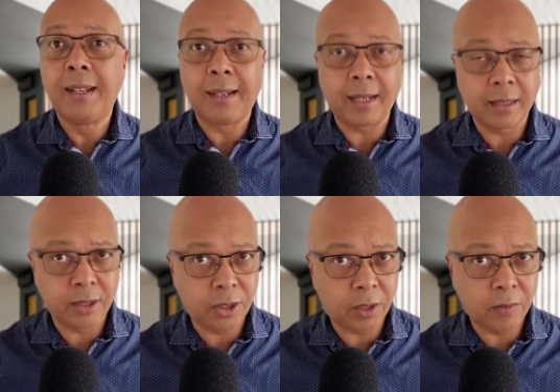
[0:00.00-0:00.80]
like the
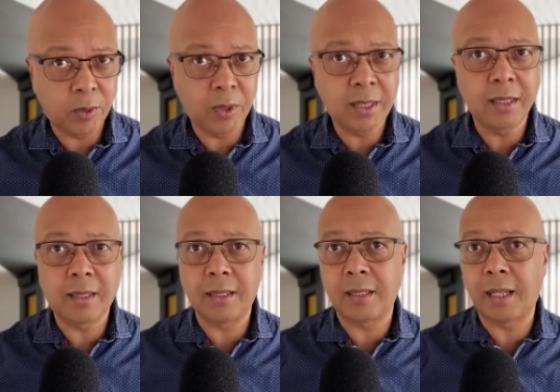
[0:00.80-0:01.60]
Jehovah's
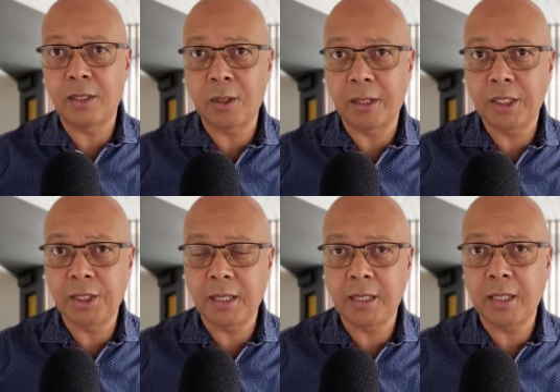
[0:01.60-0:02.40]
Witnesses,
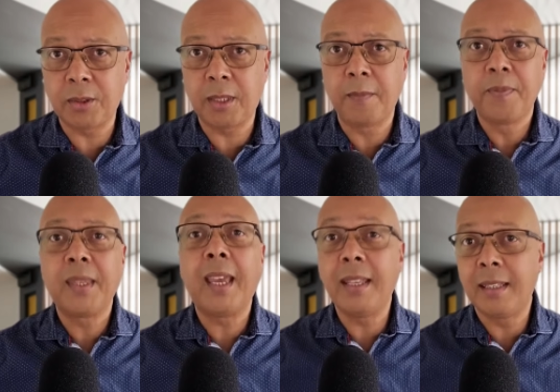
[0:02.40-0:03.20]
Scientology, etc.,
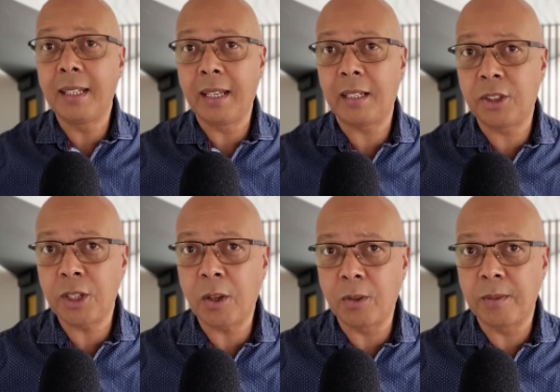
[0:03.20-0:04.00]
in the next show.